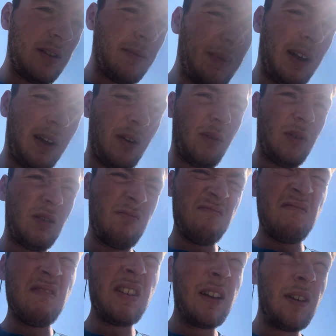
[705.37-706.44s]
About
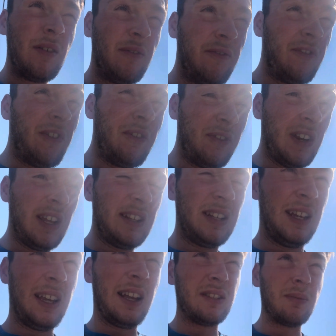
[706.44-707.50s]
50 to
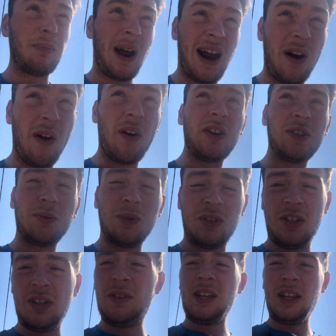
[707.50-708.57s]
get to Paros, which I
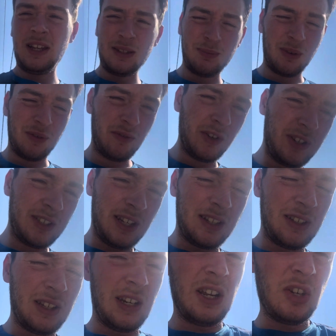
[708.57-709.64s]
think is my first
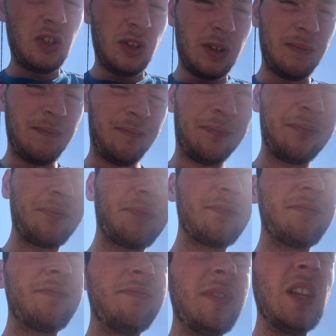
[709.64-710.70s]
destination.
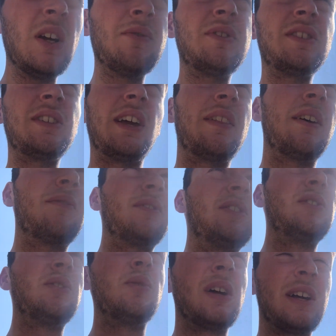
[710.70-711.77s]
I'll stay there for
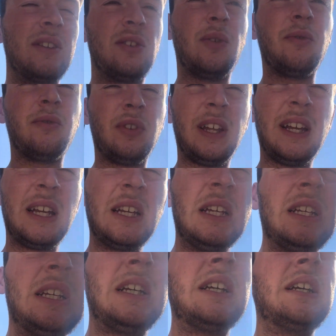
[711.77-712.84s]
2 nights hopefully,
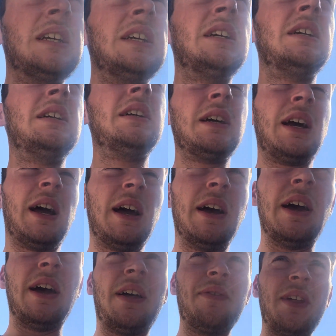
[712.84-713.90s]

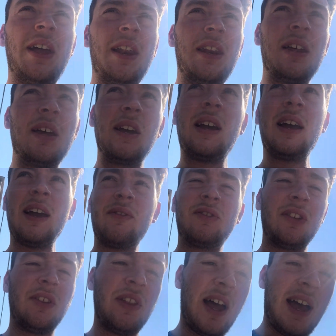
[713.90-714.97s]
and then after
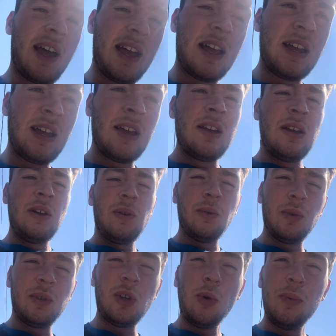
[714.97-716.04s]
that I
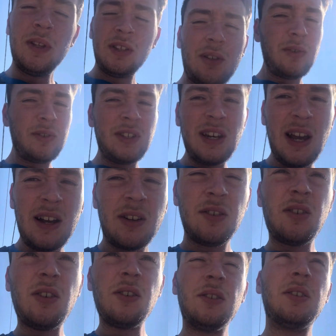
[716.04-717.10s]
was hoping to go to
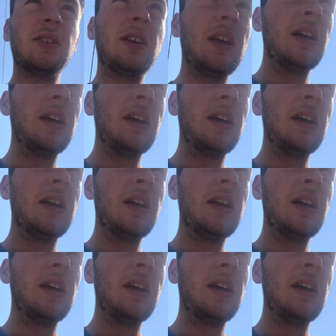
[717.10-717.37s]
Naxos.